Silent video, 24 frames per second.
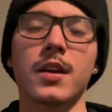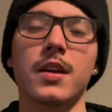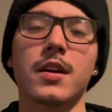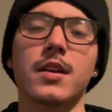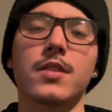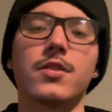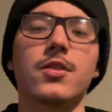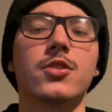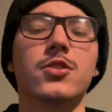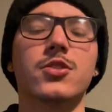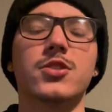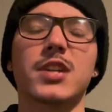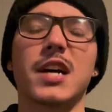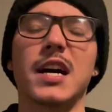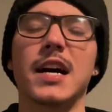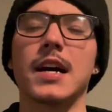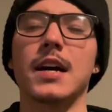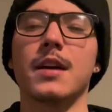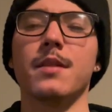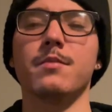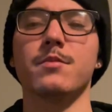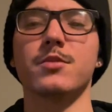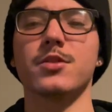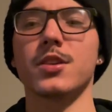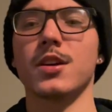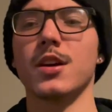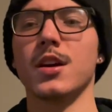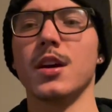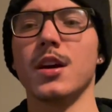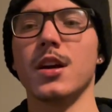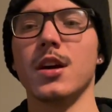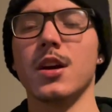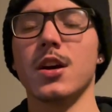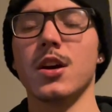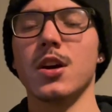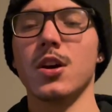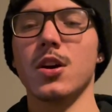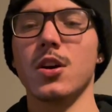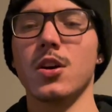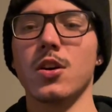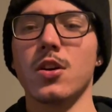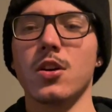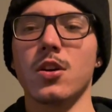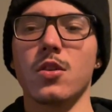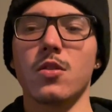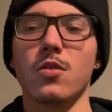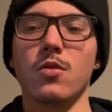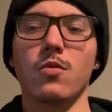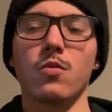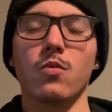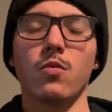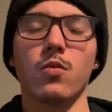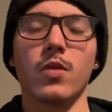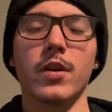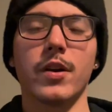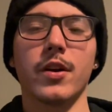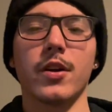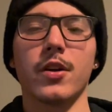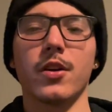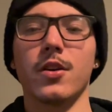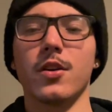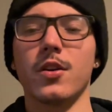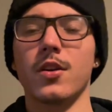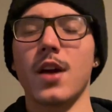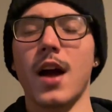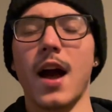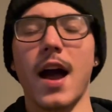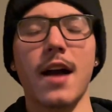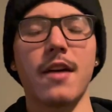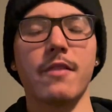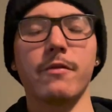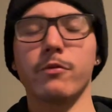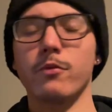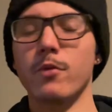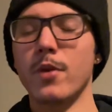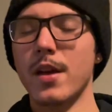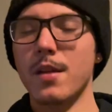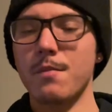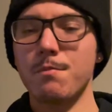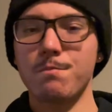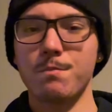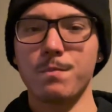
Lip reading: There's times where I've went